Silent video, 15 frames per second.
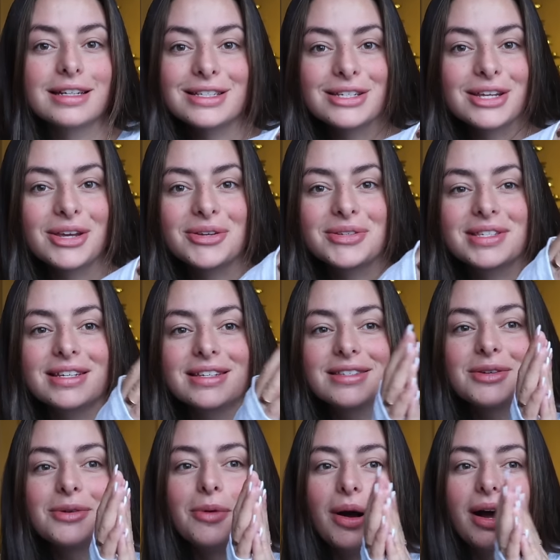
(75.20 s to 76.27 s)
excuse as
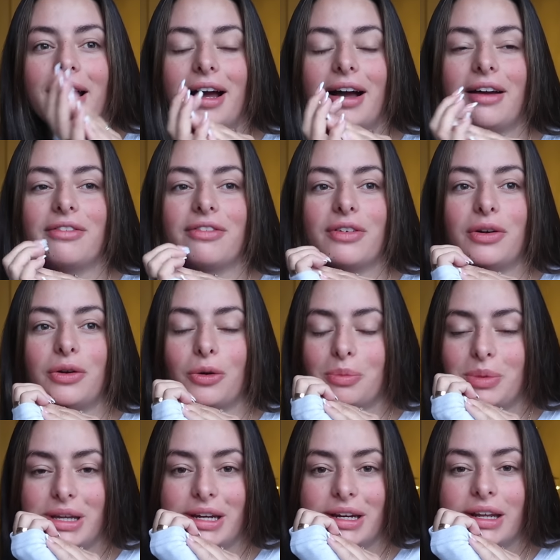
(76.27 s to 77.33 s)
to why i've not
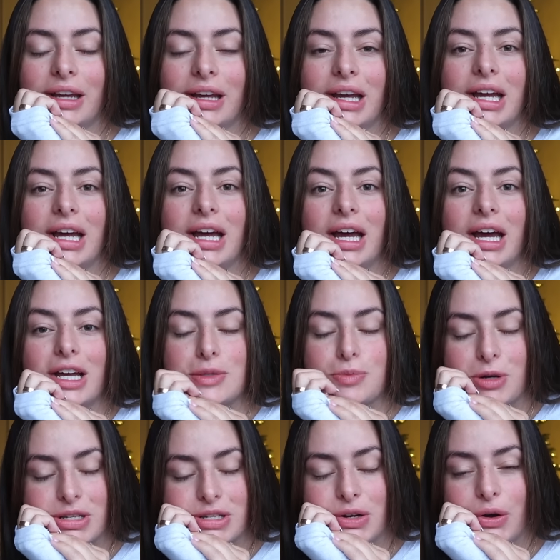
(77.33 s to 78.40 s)
been as
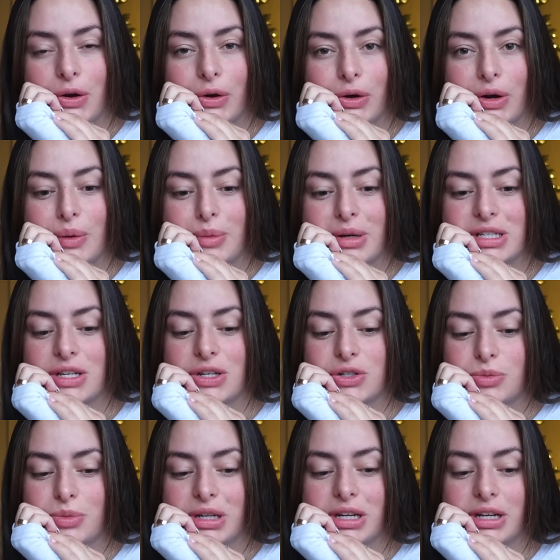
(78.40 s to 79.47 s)
present on my
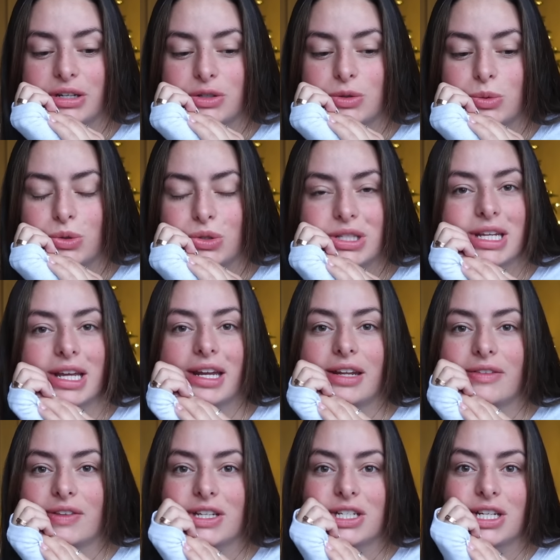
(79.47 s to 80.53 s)
social media towards the end
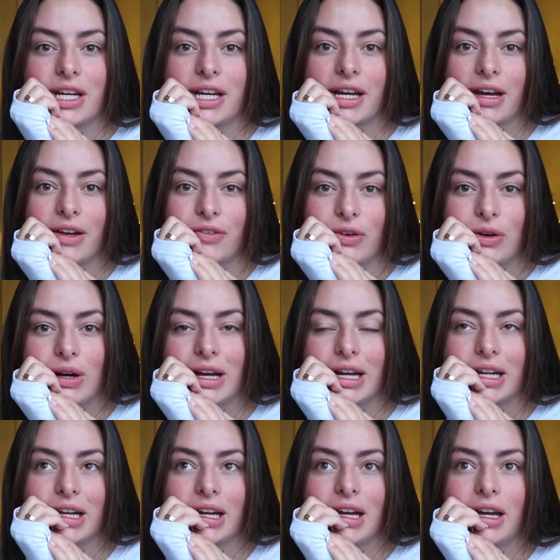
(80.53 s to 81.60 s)
of this year i feel
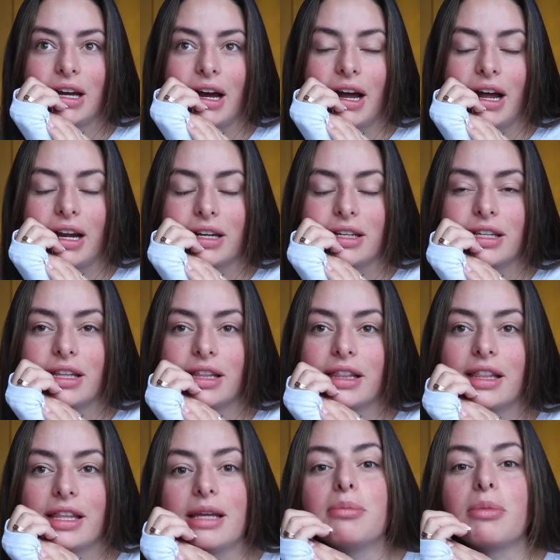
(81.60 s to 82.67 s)
like i had
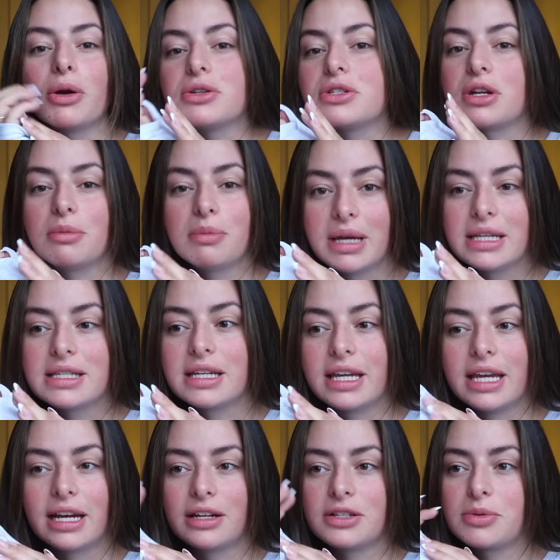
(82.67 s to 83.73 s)
the most amazing
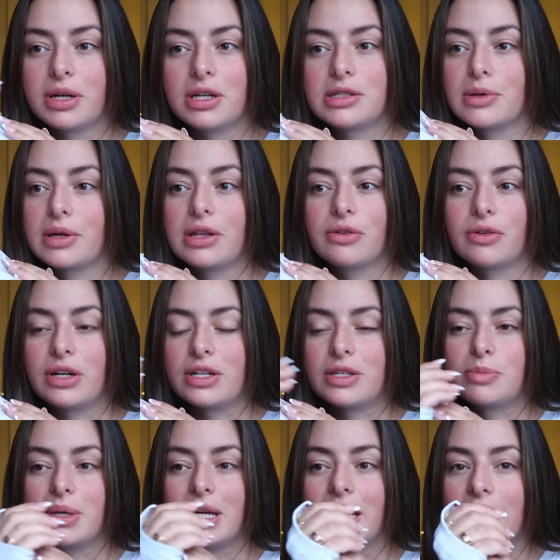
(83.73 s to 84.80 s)
year like 2023 has
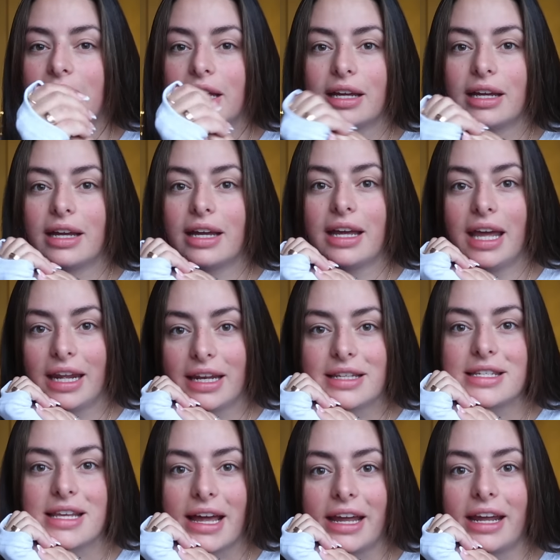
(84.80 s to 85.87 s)
been
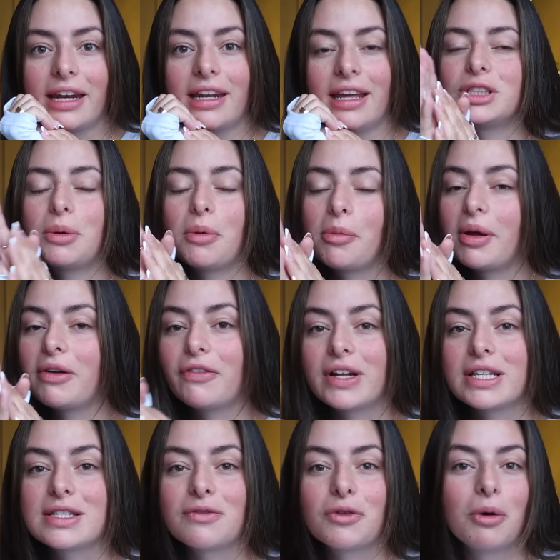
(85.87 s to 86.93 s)
insane. Some of my
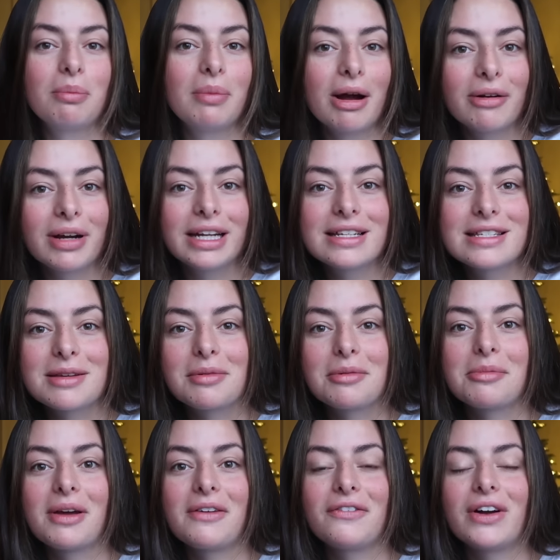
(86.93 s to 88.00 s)
friends have got married, some of
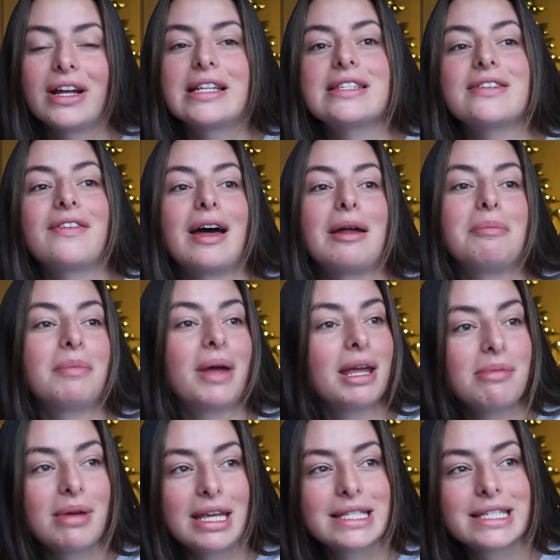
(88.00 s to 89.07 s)
my friends have had
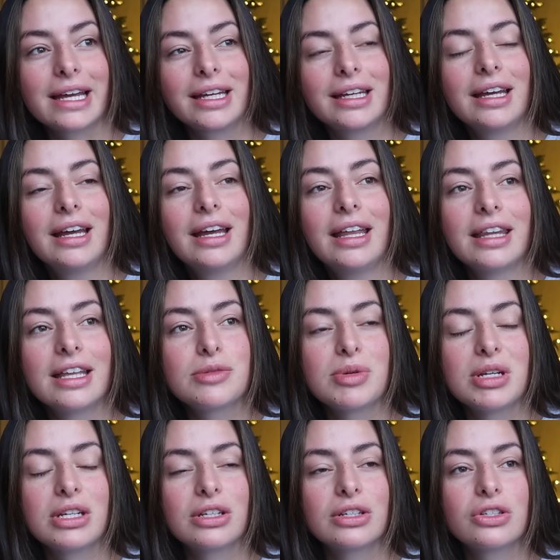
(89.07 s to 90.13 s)
babies, like there's
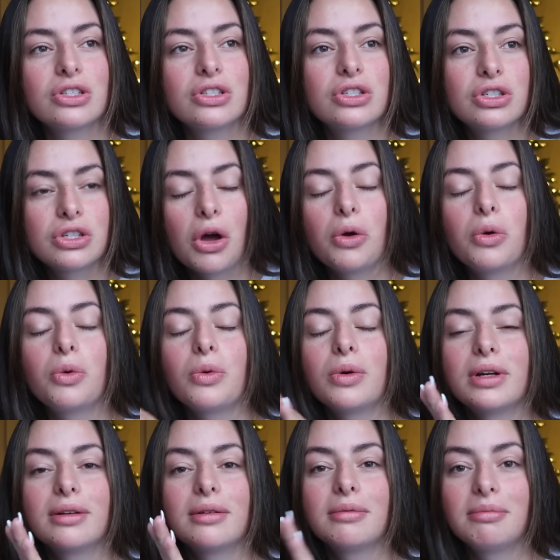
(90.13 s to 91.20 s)
been so
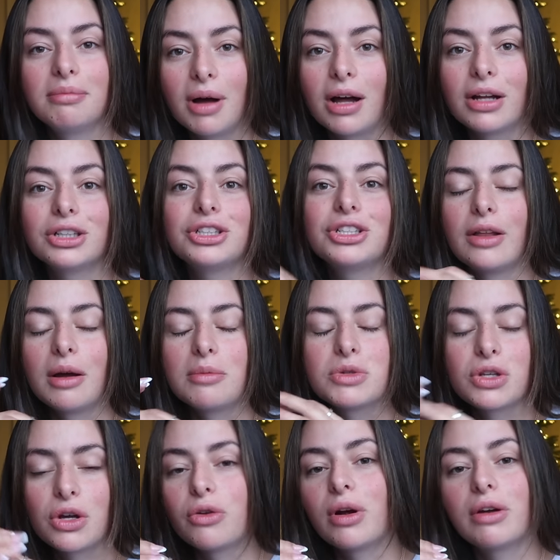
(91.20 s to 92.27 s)
much that I'm
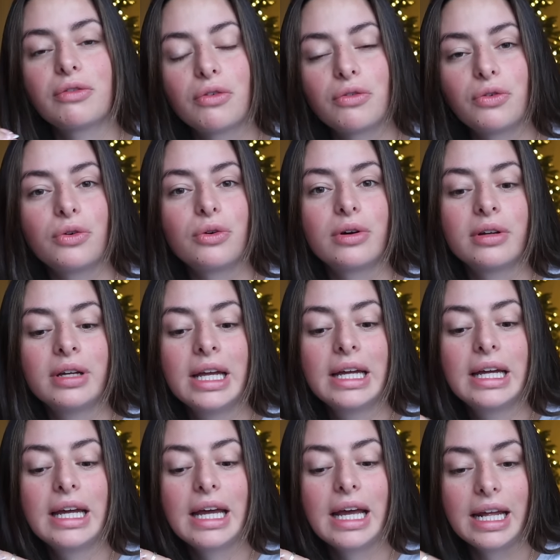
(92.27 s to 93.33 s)
so grateful for
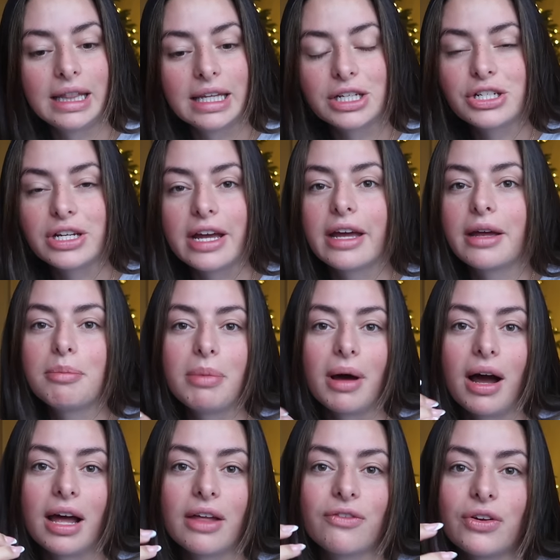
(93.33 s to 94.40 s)
in this year,
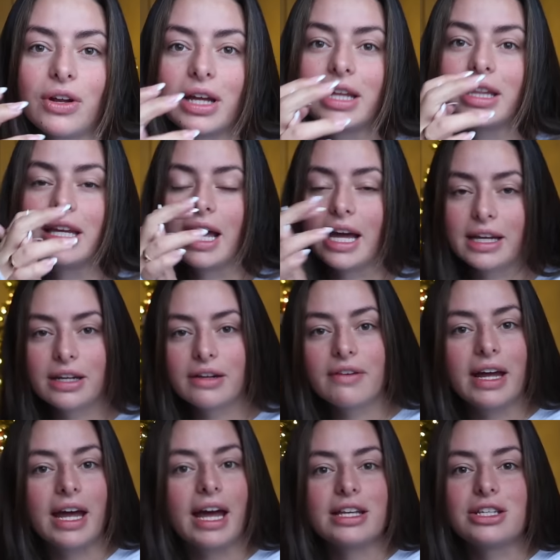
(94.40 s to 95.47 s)
but I feel like the end of
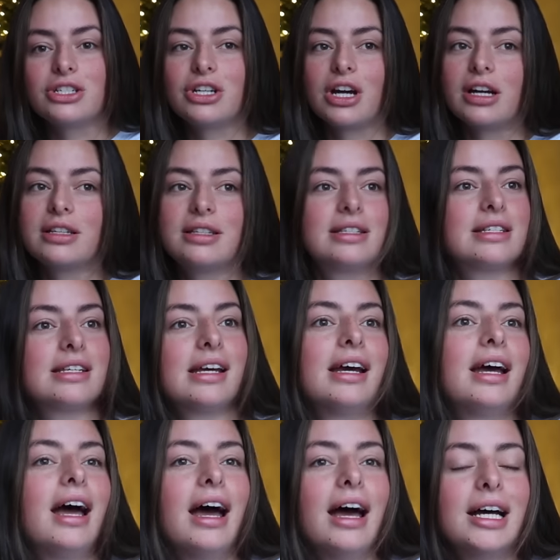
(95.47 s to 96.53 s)
it has just
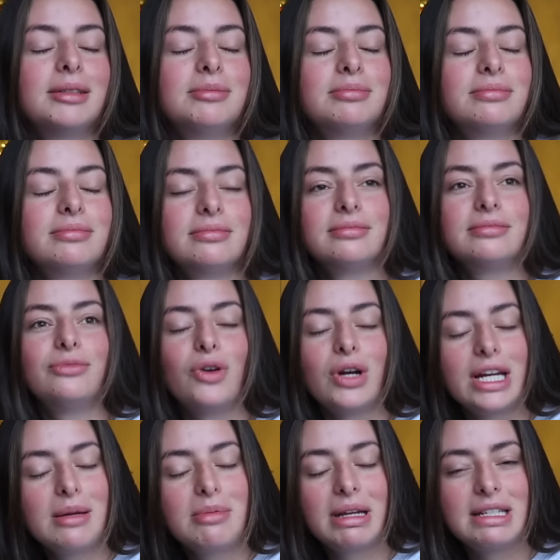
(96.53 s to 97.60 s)

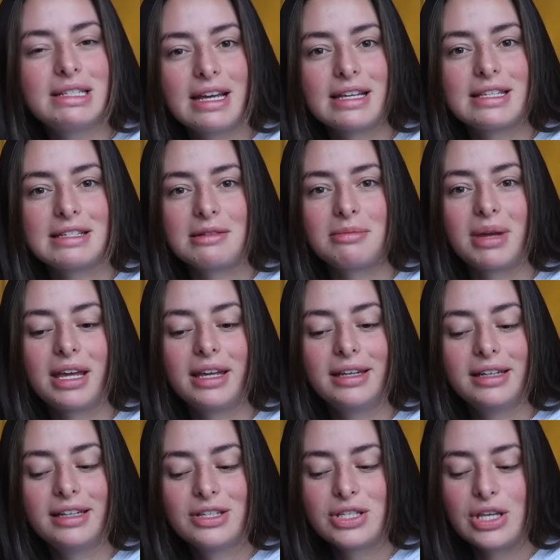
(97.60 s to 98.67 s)
really been testing me.
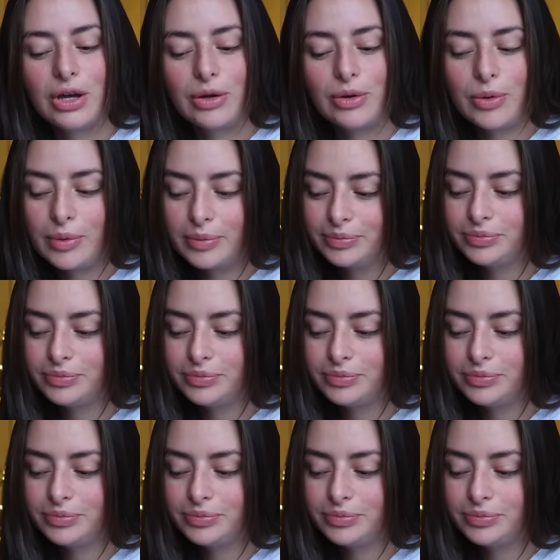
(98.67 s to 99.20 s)
So